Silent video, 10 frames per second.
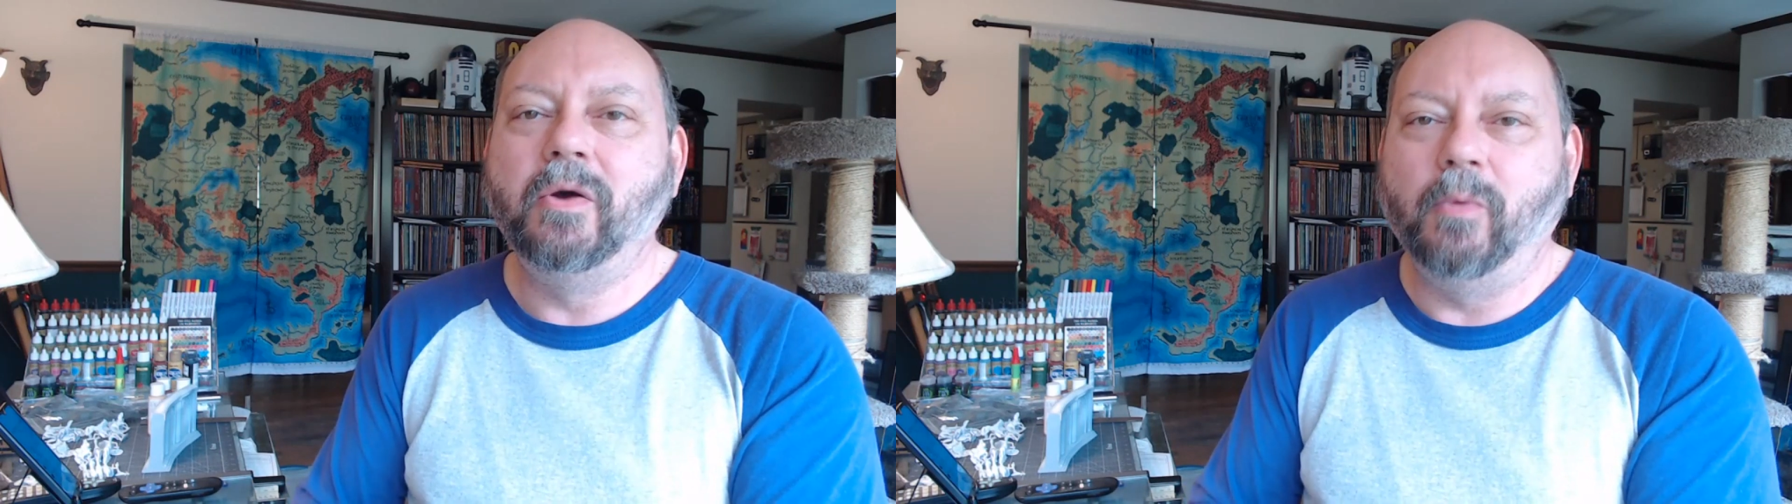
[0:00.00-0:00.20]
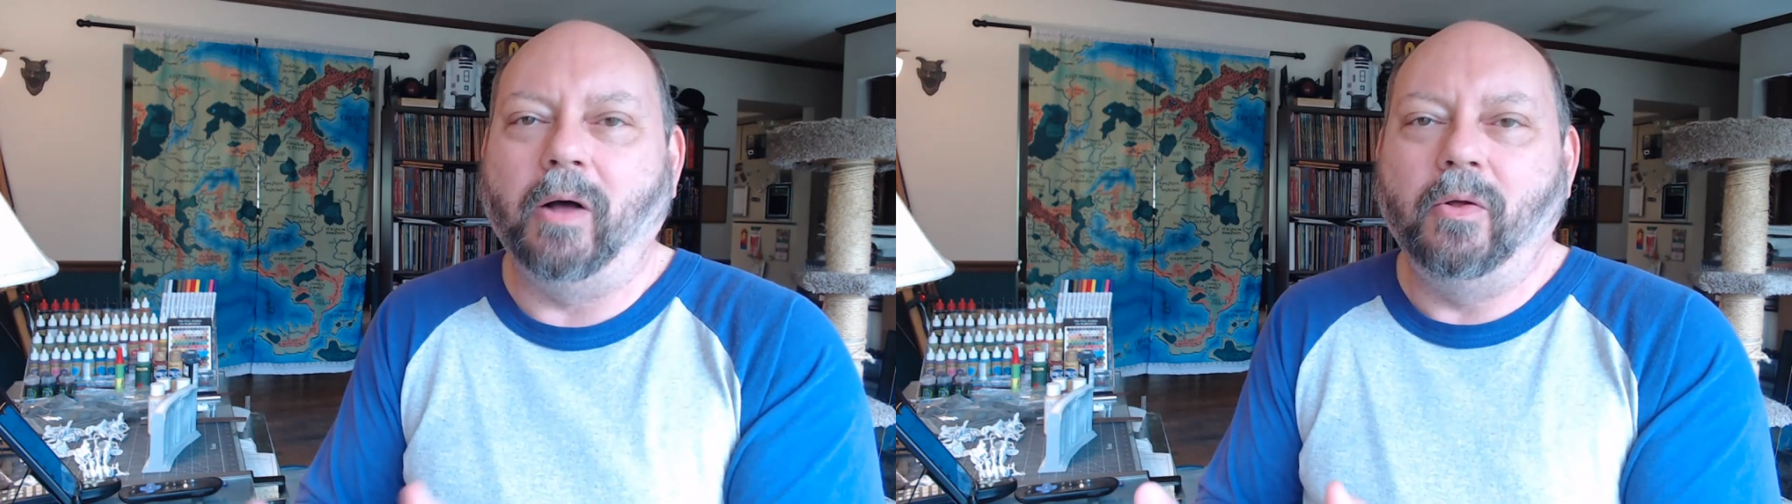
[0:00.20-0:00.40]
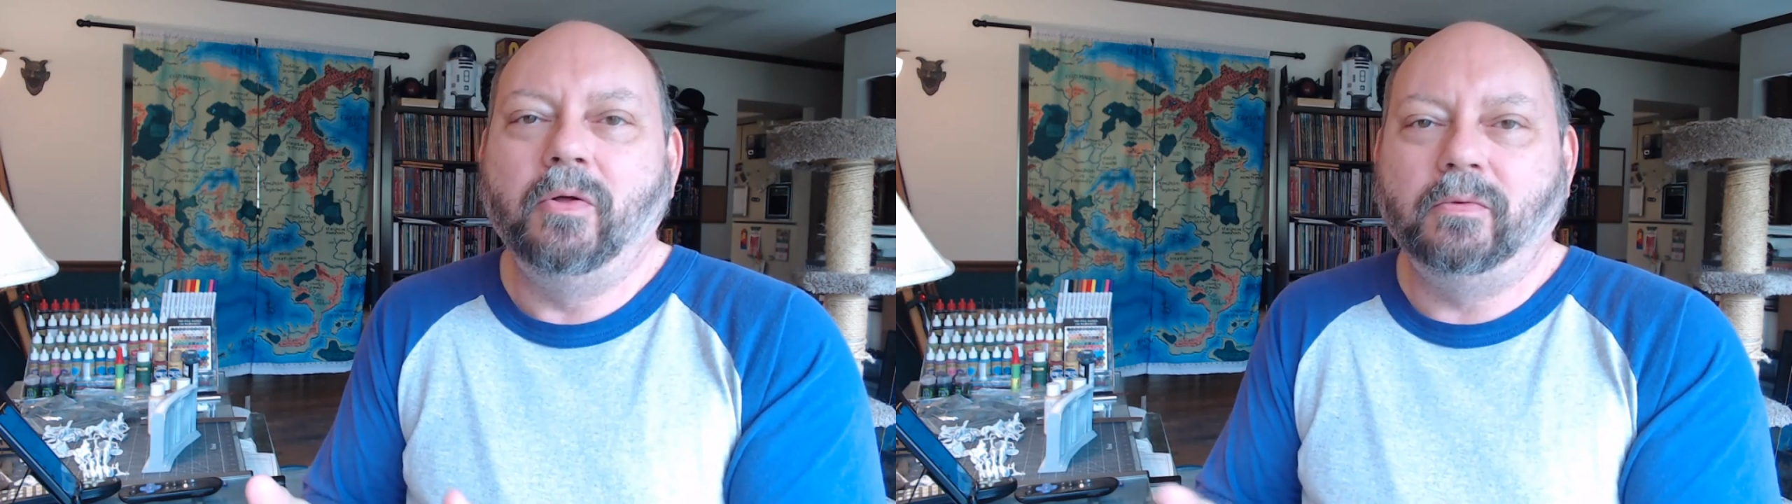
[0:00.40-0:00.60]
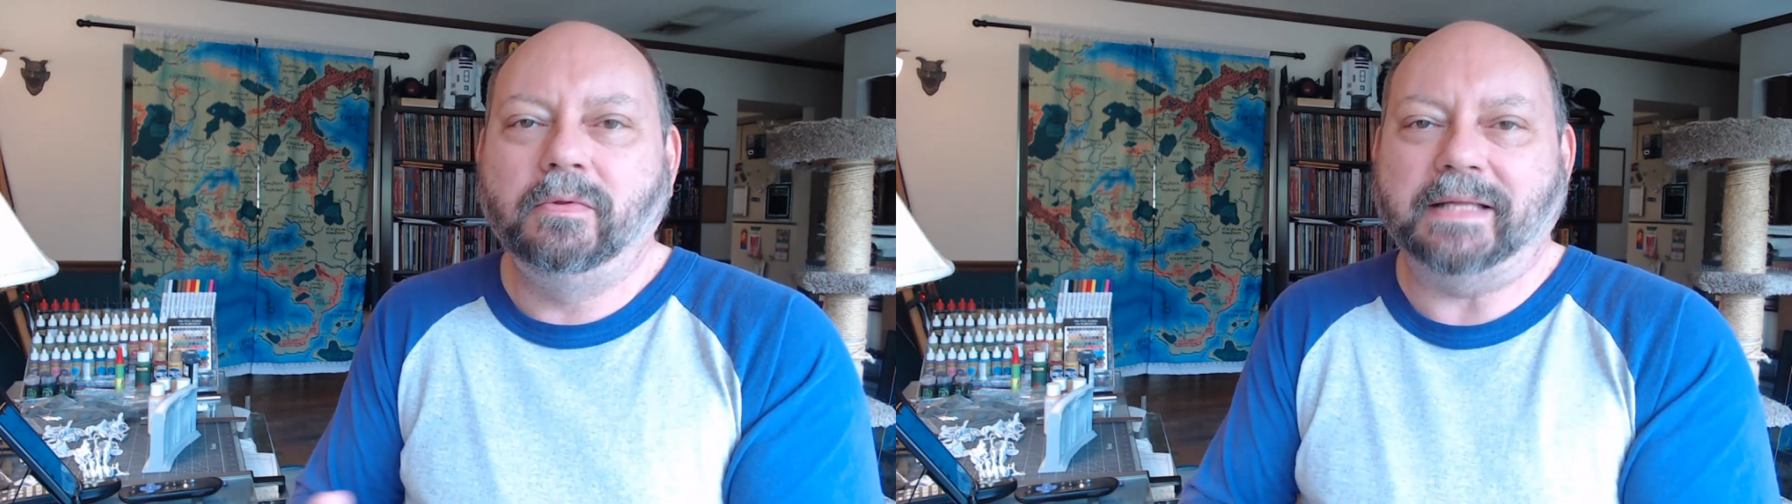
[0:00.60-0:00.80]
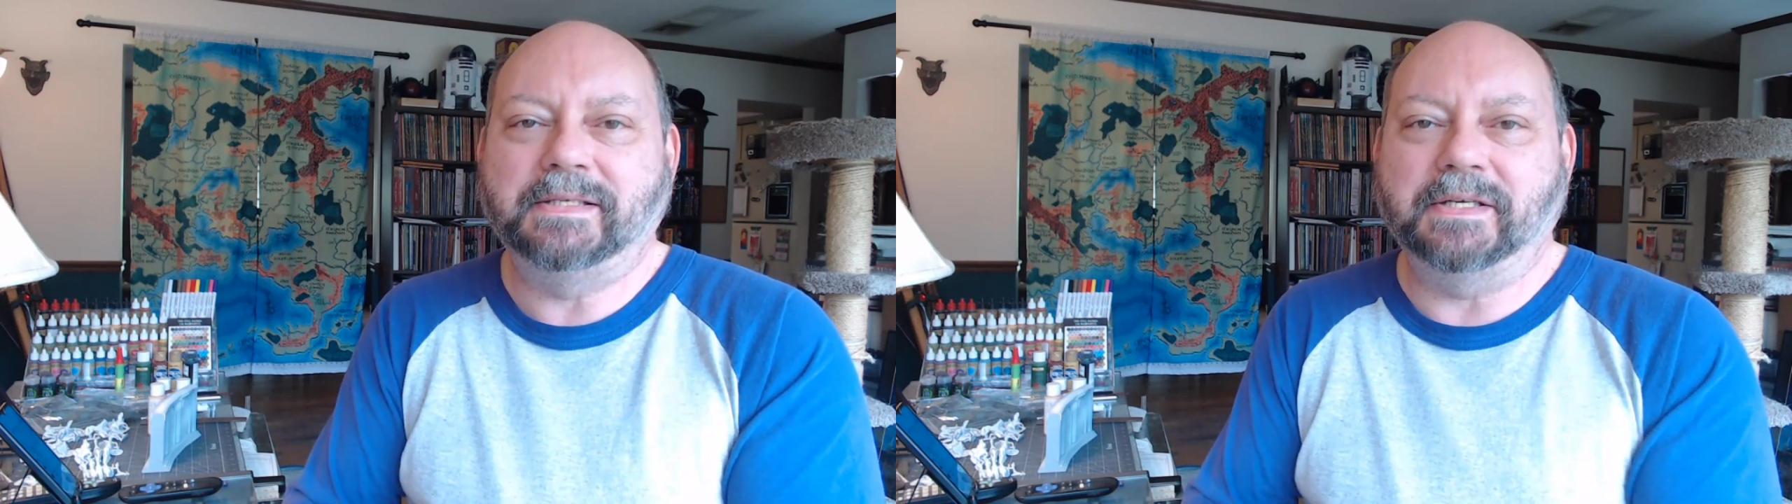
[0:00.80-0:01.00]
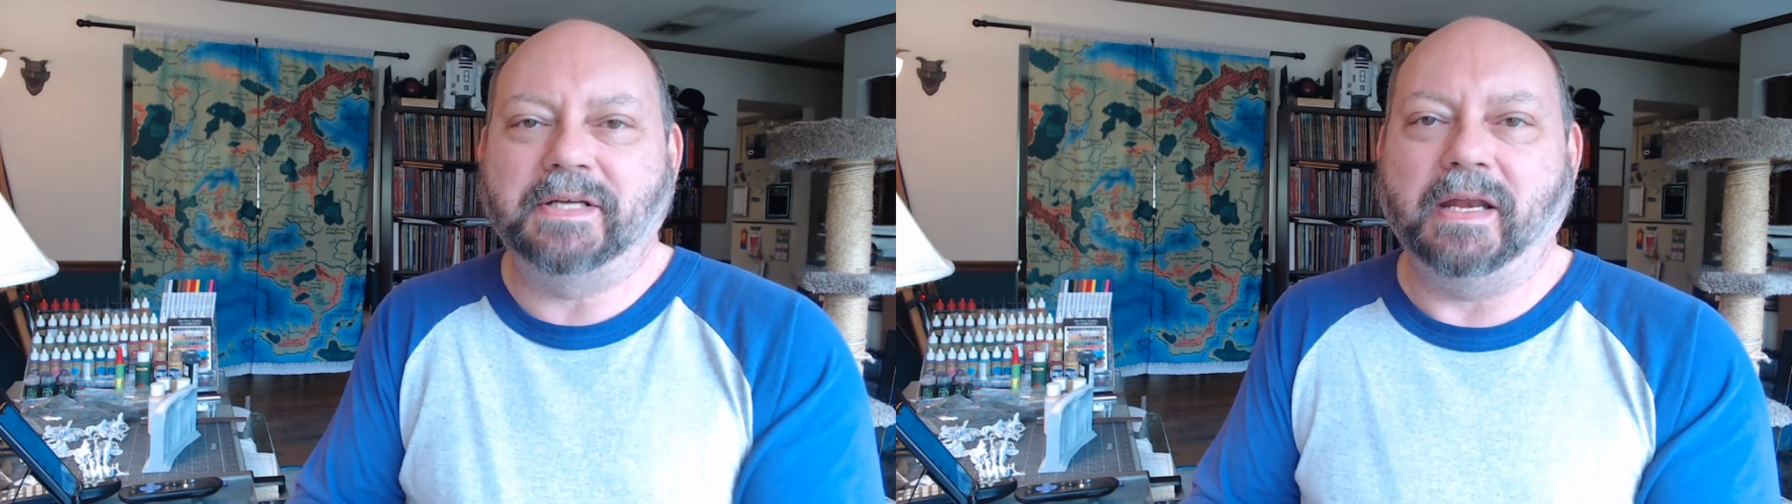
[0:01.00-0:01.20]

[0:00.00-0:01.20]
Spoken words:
well, let's just